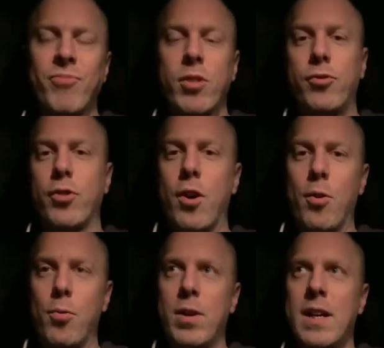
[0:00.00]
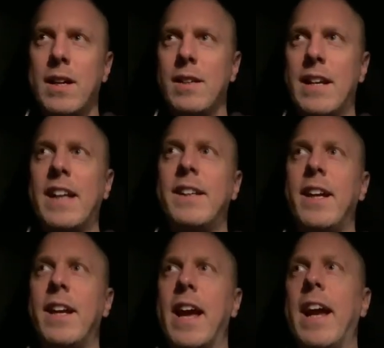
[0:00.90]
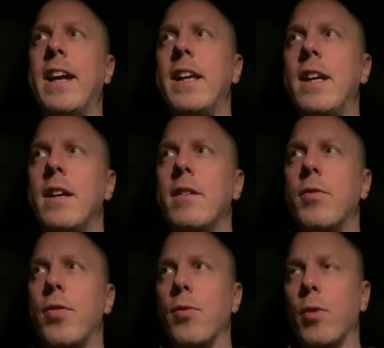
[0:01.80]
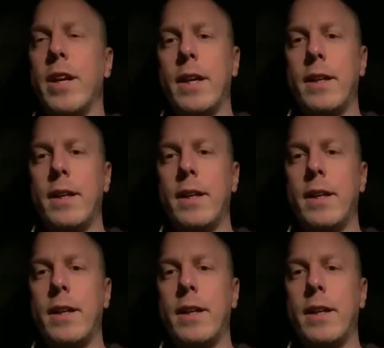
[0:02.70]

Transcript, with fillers: So 1983